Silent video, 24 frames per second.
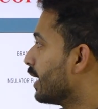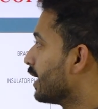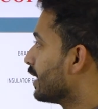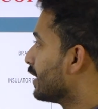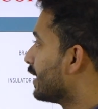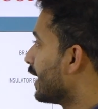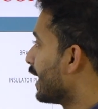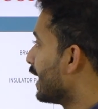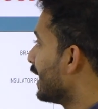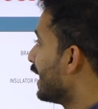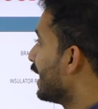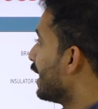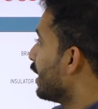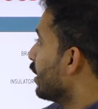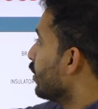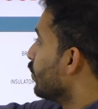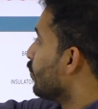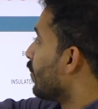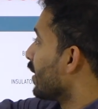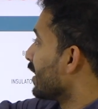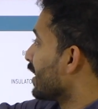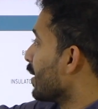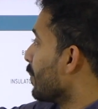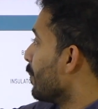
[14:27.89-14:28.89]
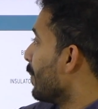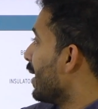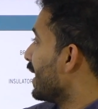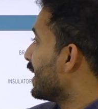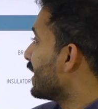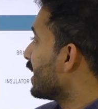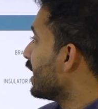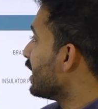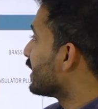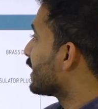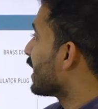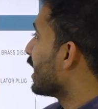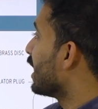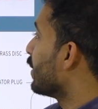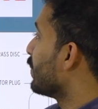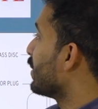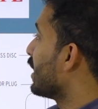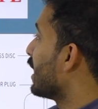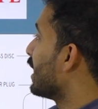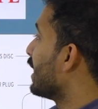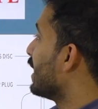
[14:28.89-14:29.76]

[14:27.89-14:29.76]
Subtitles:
Then when the metal terminal